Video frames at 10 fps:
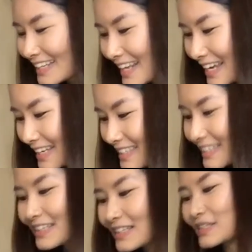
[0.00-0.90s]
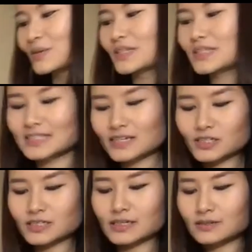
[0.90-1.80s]
Next, so the sage
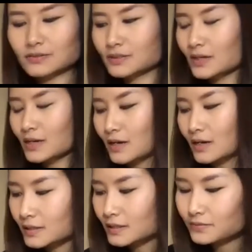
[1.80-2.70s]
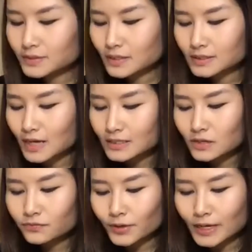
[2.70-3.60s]
says, uh, it's asking
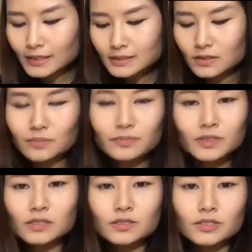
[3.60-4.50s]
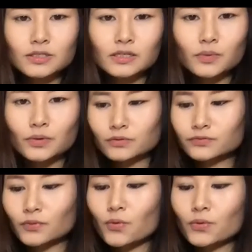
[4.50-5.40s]
for eight, so I'm just gonna put
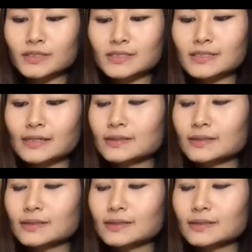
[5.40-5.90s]
four instead.